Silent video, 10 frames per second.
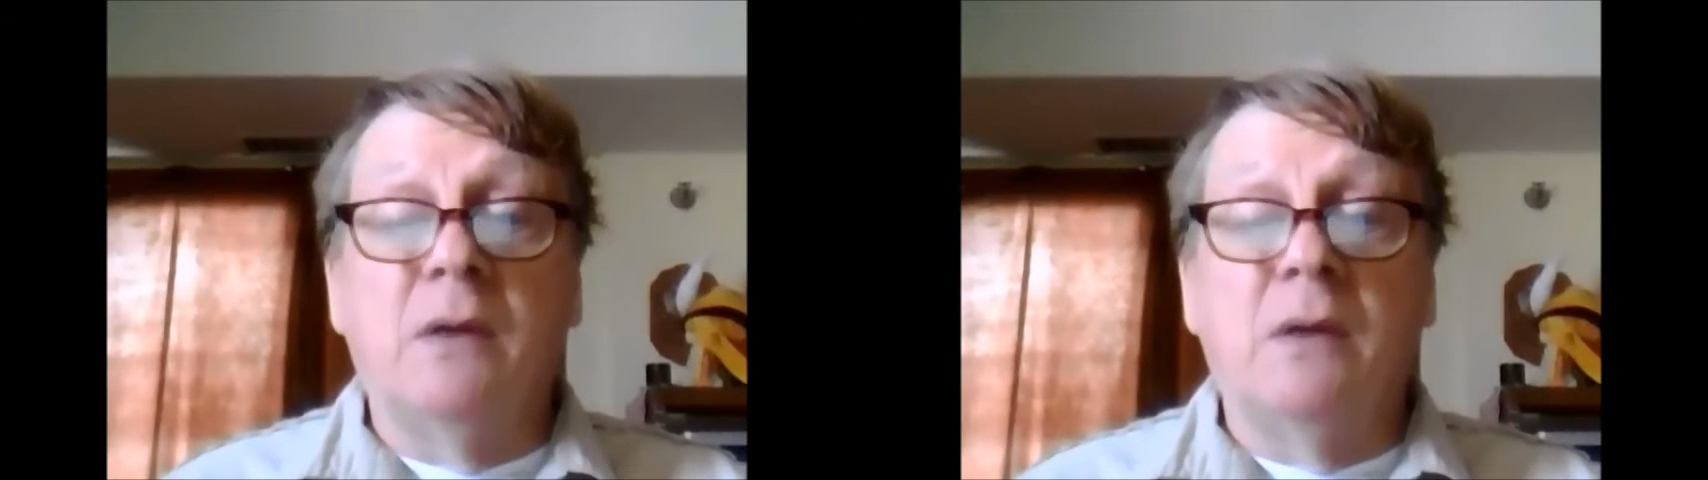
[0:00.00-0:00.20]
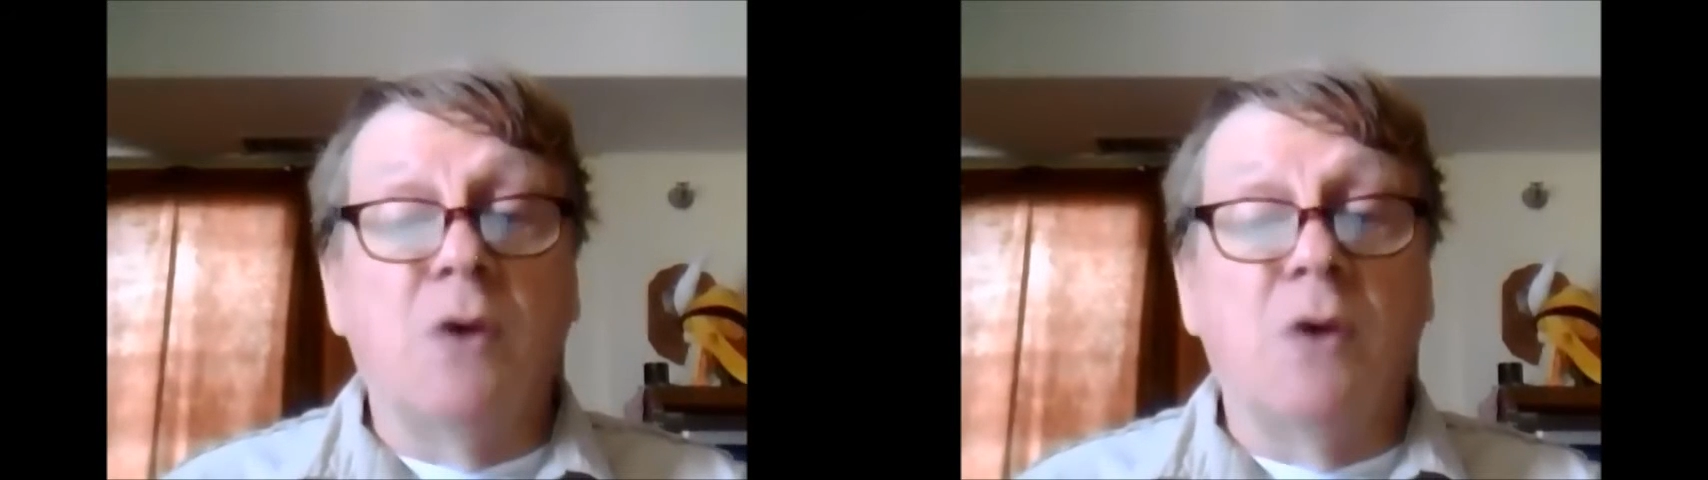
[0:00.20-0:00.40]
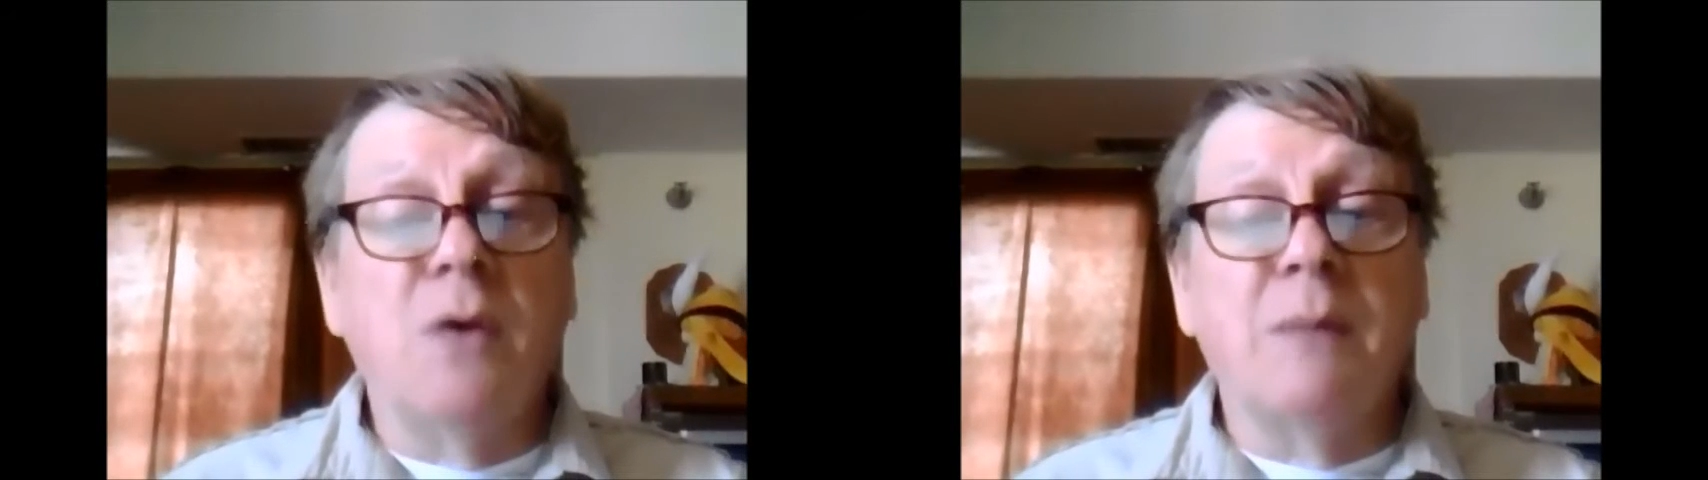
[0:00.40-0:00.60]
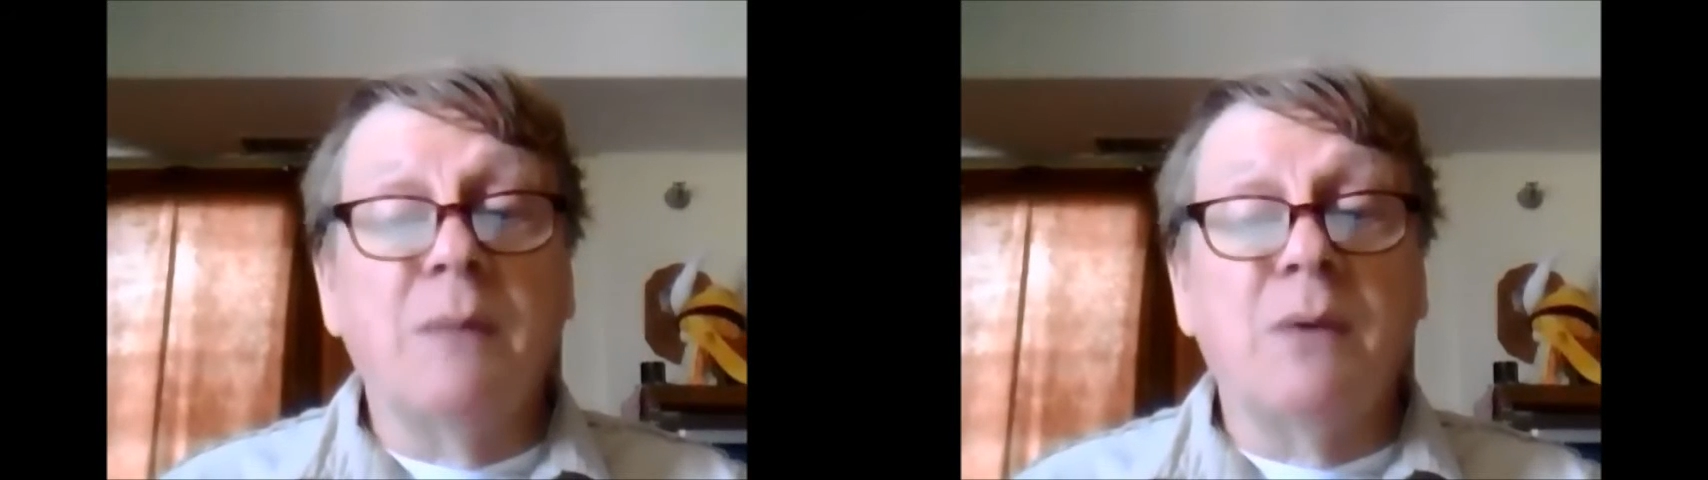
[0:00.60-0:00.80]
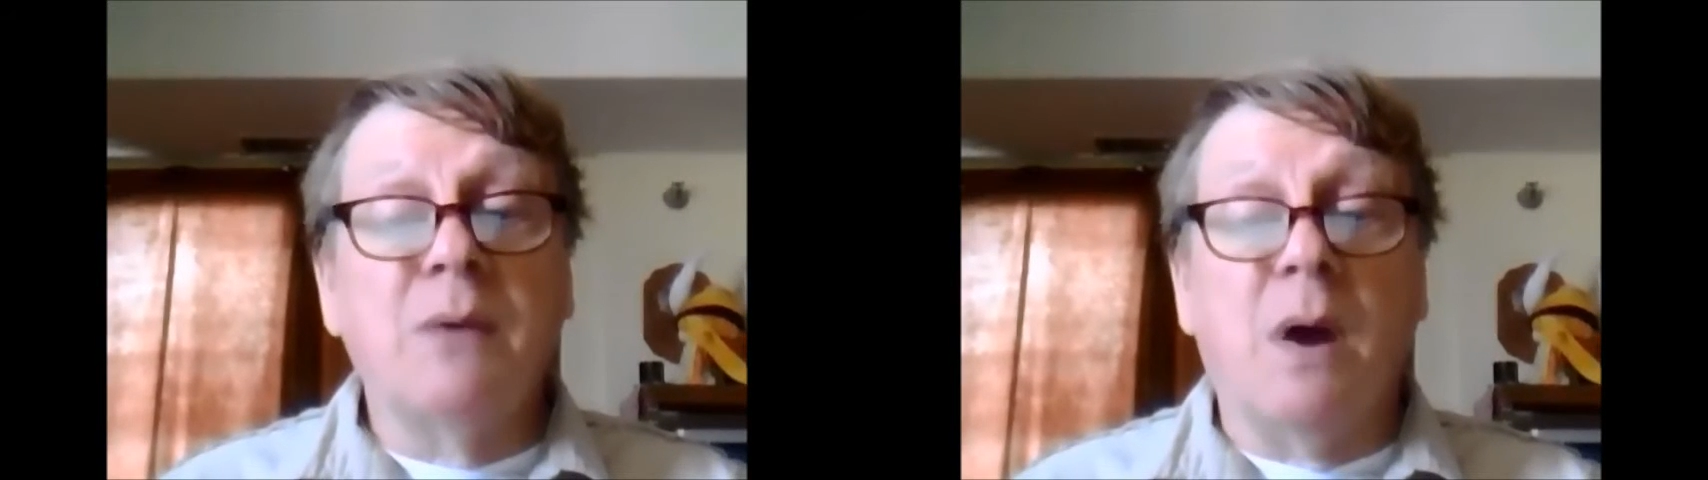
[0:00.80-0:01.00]
Don't get
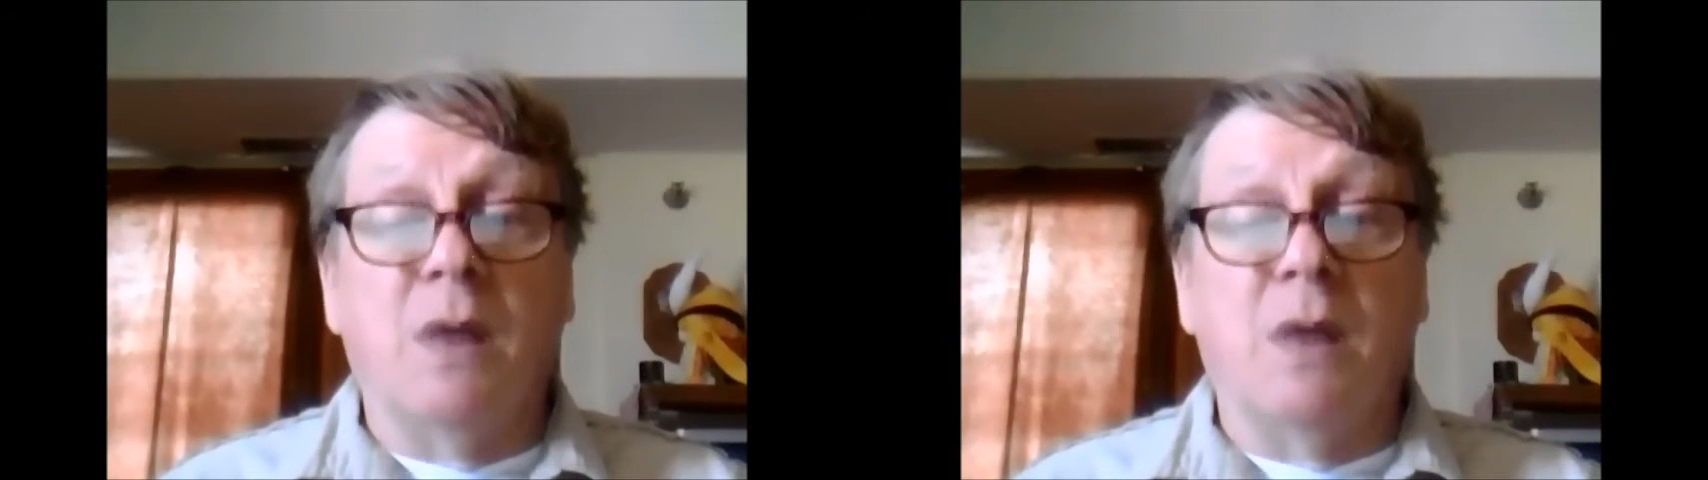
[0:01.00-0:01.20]
me wrong.